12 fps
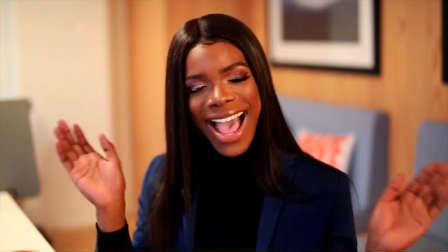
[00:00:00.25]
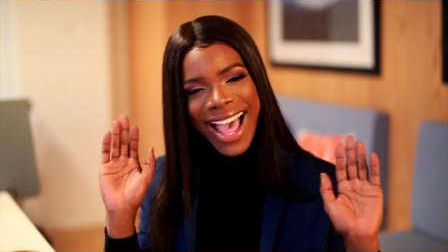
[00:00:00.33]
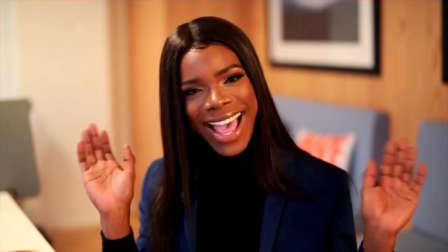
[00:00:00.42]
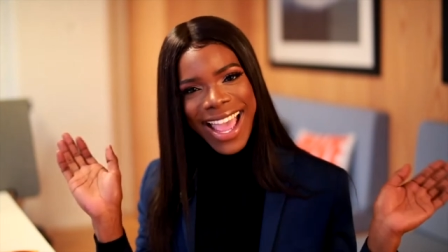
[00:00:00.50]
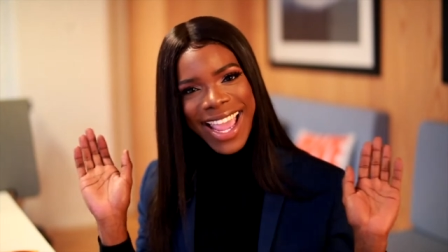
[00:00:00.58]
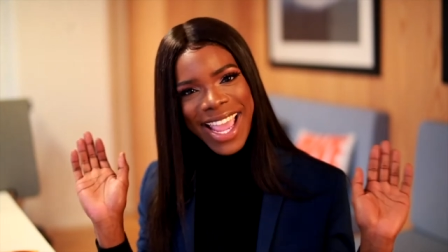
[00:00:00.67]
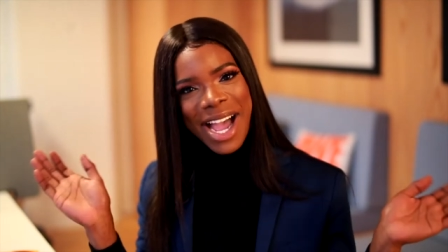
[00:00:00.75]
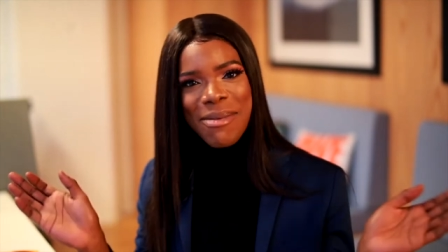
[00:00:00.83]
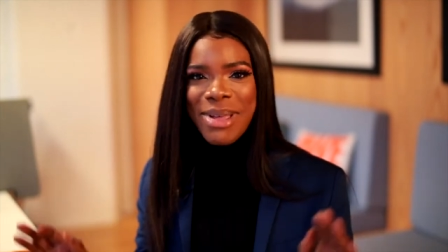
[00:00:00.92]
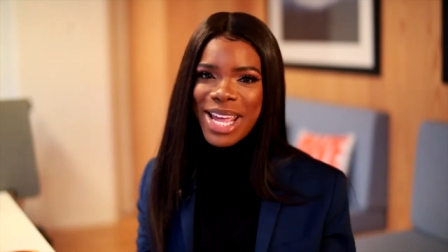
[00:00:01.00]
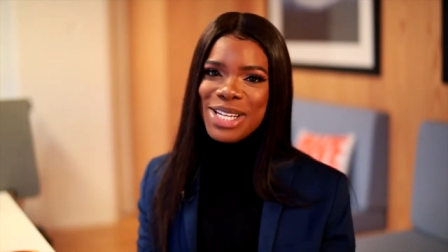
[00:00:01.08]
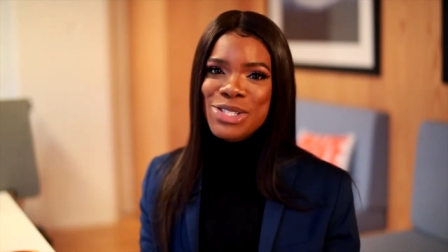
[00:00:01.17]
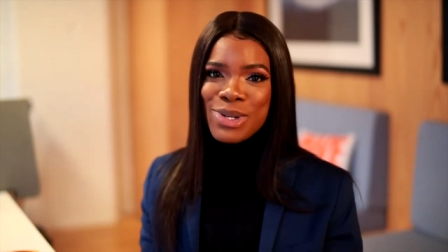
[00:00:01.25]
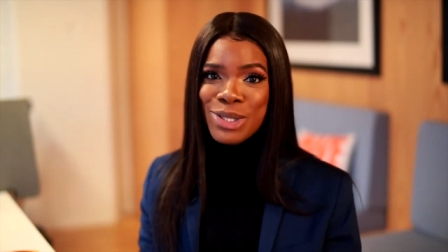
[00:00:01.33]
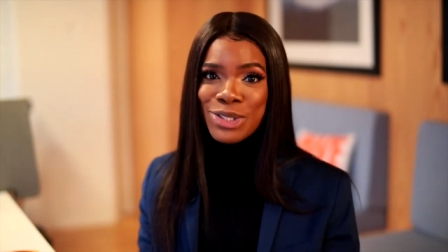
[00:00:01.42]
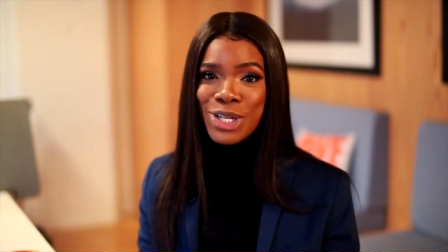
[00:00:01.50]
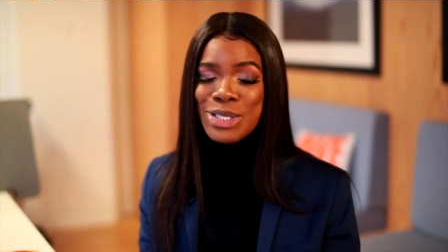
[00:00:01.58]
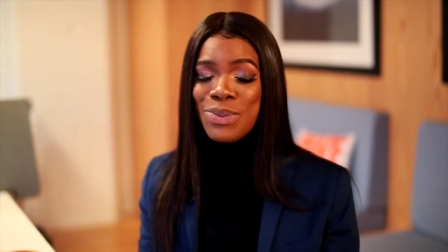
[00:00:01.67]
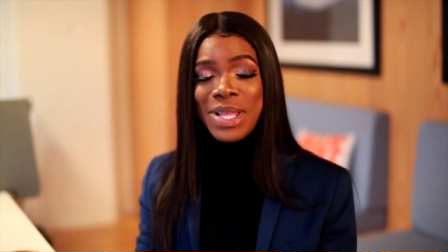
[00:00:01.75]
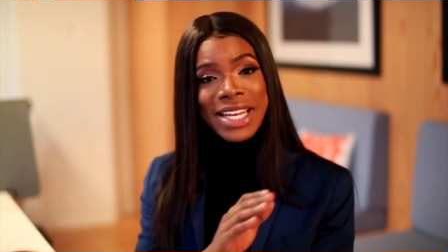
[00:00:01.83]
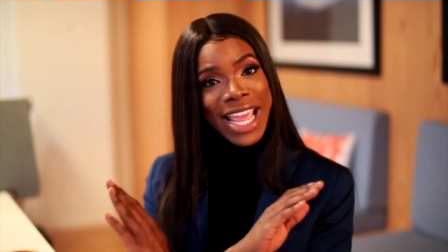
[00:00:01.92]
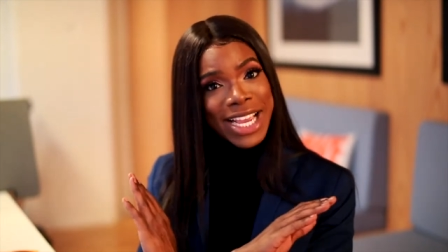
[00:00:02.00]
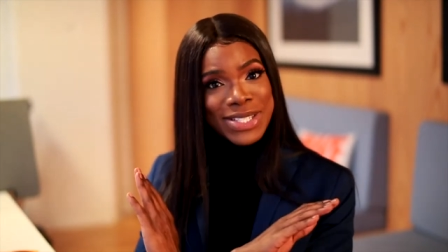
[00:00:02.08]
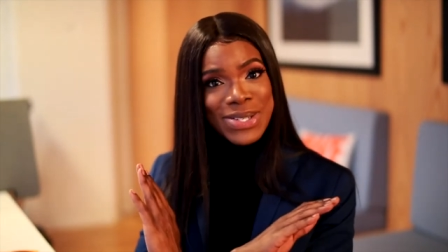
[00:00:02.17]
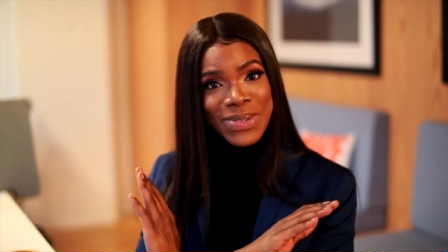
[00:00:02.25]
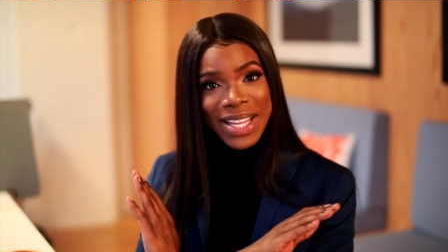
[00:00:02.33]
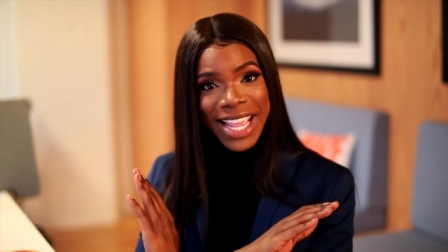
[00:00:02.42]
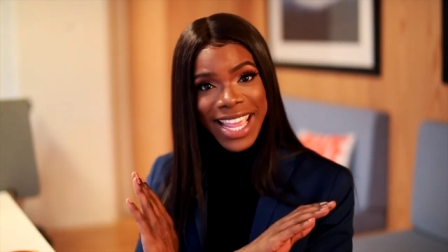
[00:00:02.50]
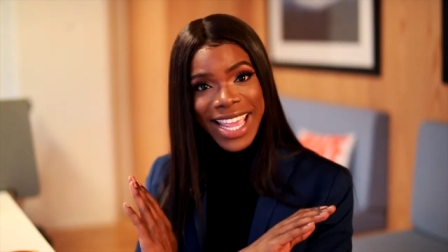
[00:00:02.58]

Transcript: Hi, I'm Eddie Jarel Jones with an X on the